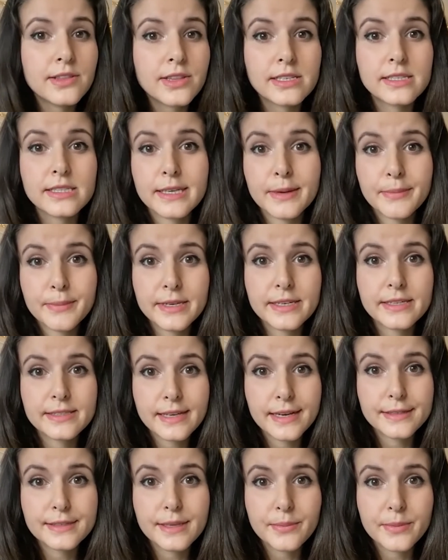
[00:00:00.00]
then somebody
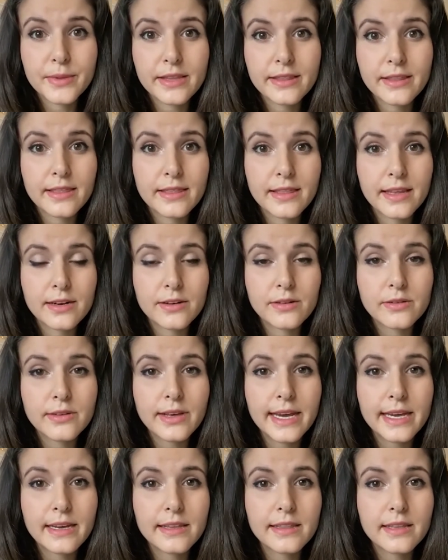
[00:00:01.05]
says something that they don't
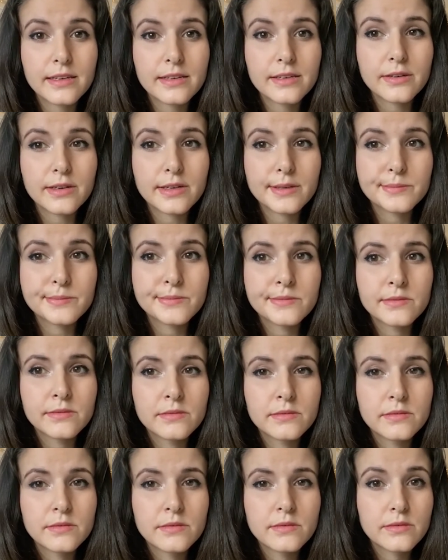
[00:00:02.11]
like and they do a
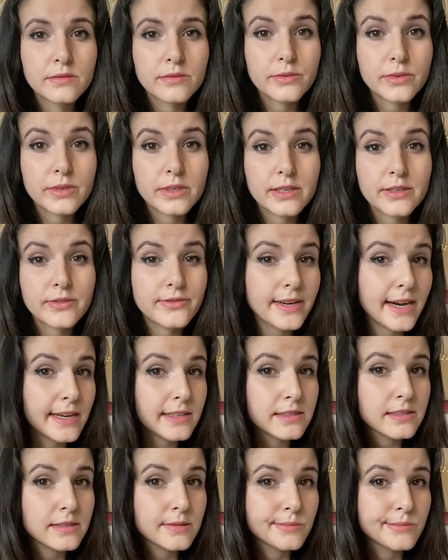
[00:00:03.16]
really
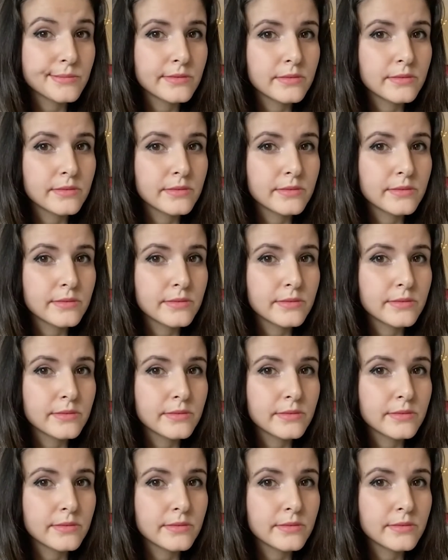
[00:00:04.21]
fast